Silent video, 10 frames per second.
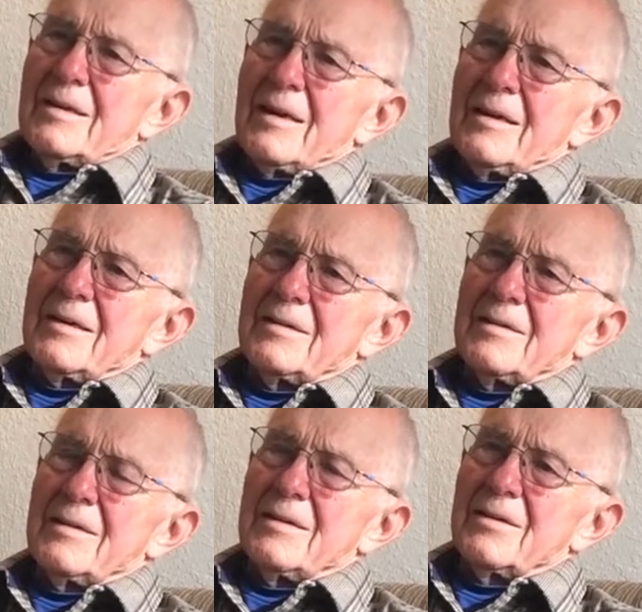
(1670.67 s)

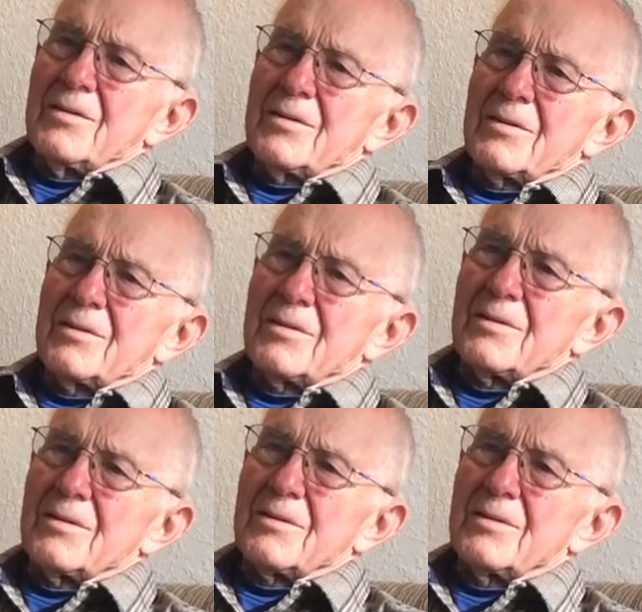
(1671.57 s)

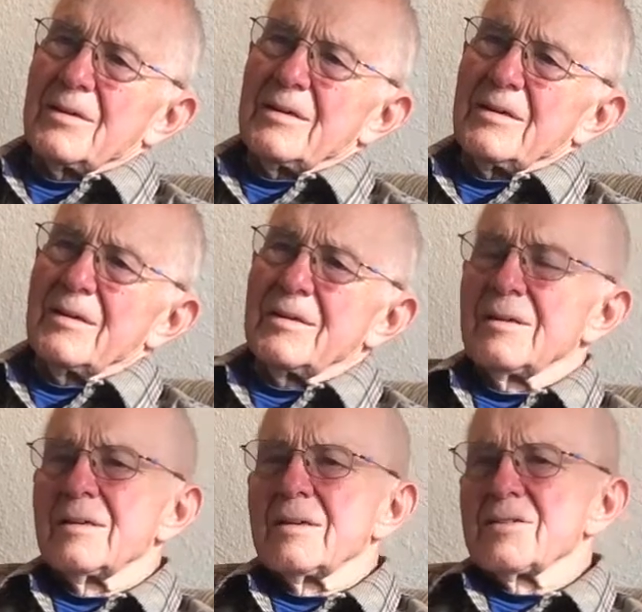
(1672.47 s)

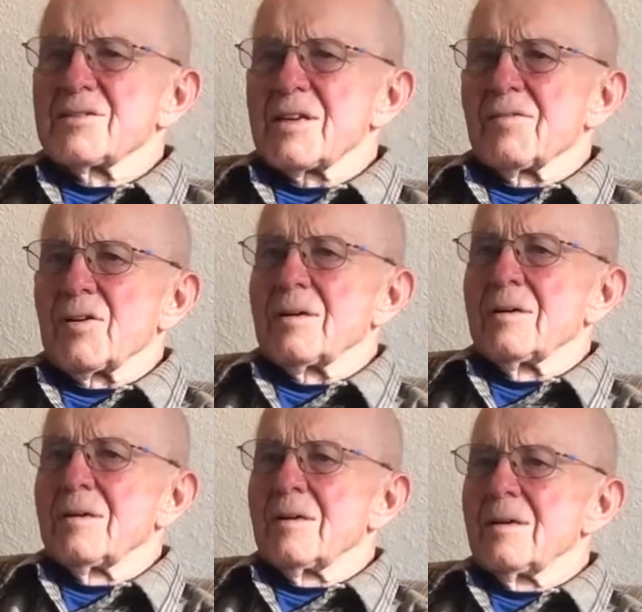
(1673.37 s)
1937
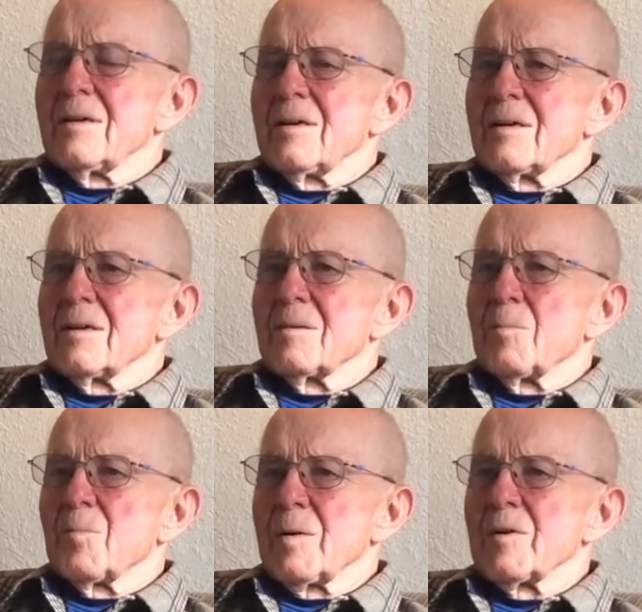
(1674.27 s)

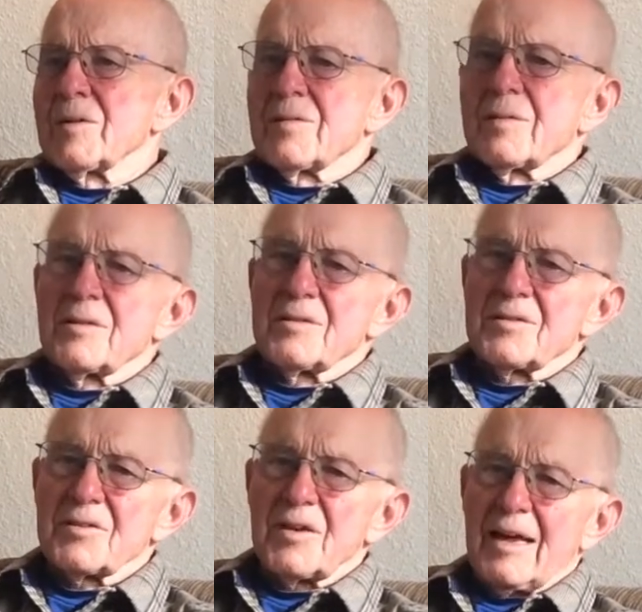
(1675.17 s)
Plymouth
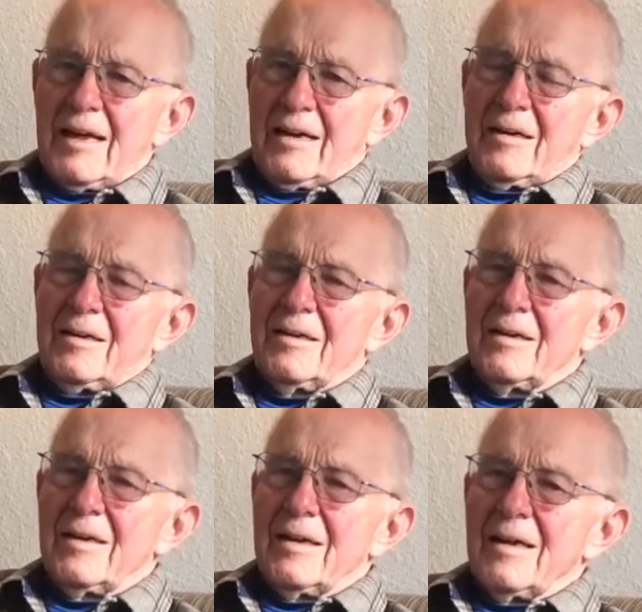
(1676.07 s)
sedan,
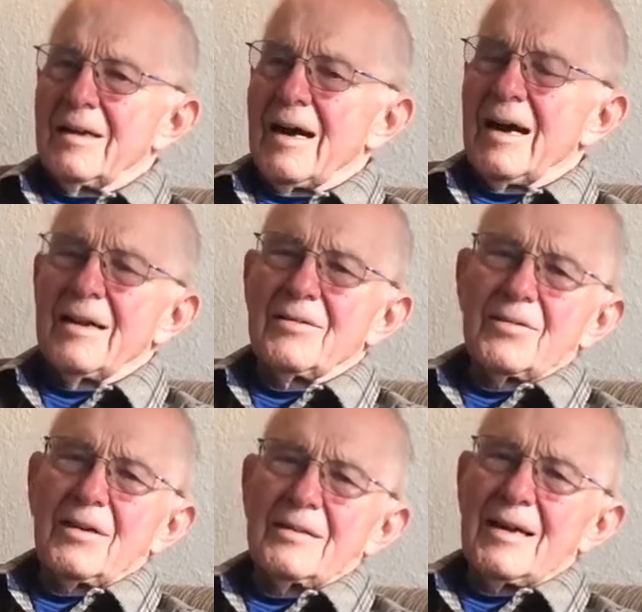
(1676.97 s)
and I
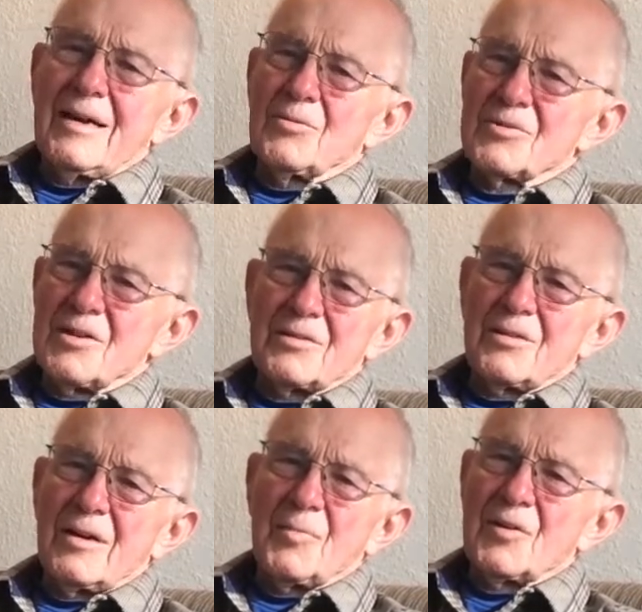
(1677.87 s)
thought that was the
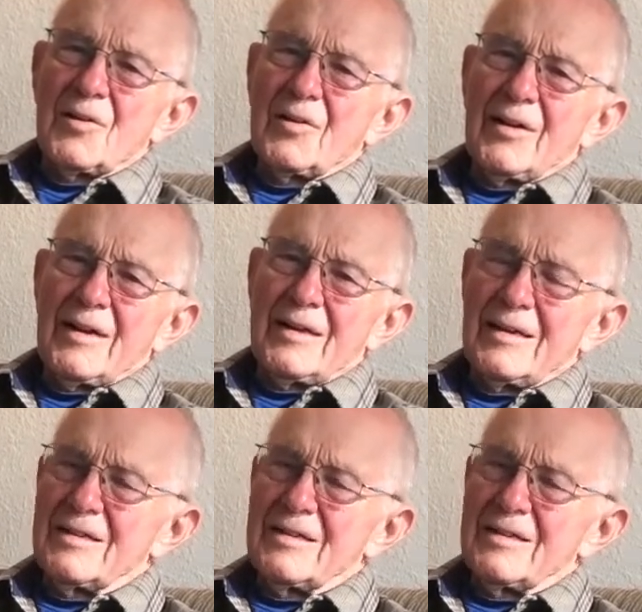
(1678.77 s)
top of the line.